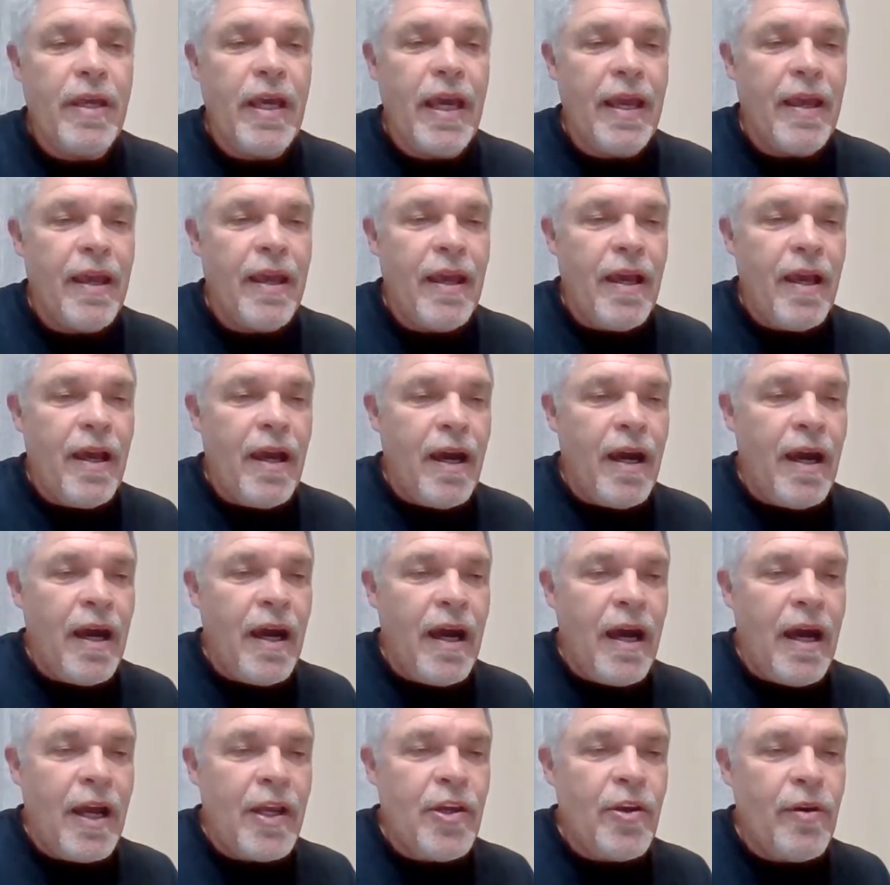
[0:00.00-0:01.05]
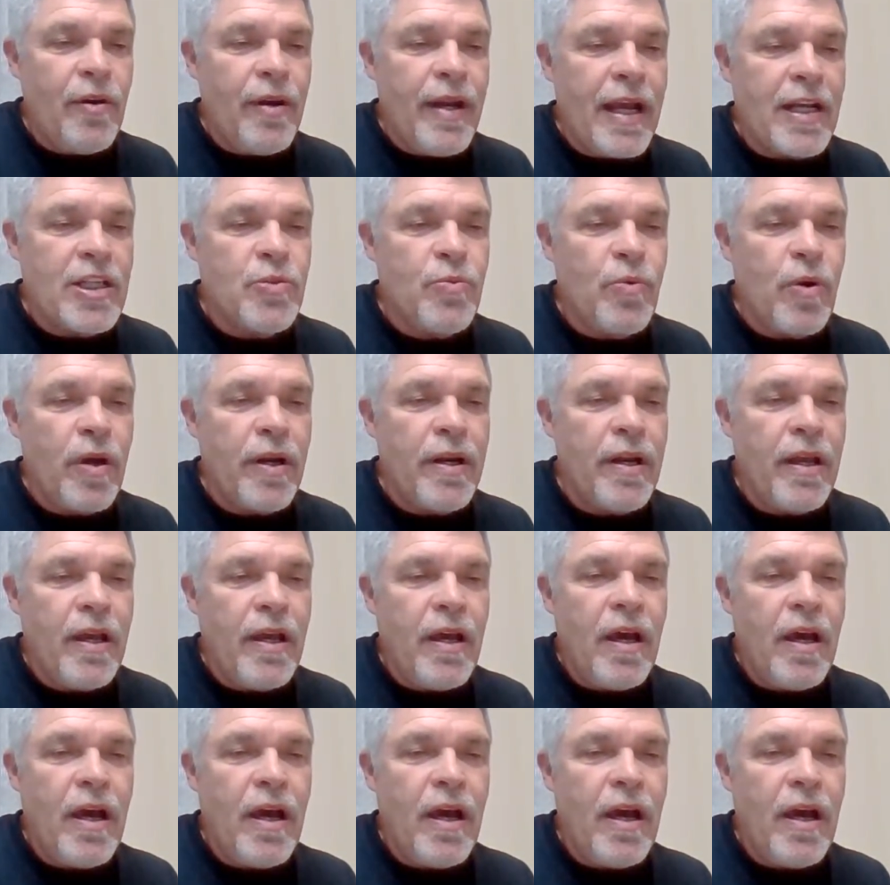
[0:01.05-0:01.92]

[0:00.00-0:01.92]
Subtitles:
Okay, your next one.